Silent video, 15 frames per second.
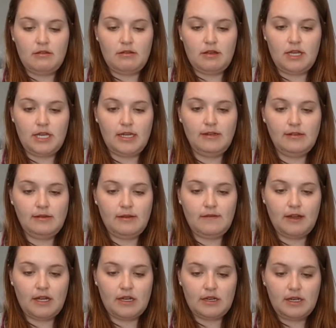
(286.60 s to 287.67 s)
Okay, so I've
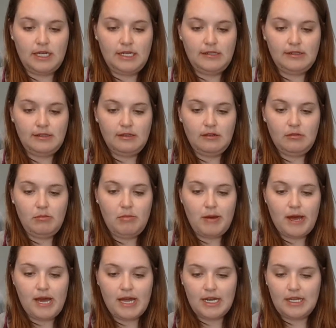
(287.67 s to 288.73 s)
got a nice little
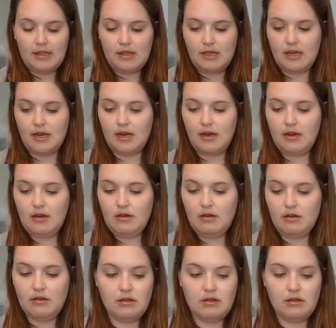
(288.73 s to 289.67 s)
body there.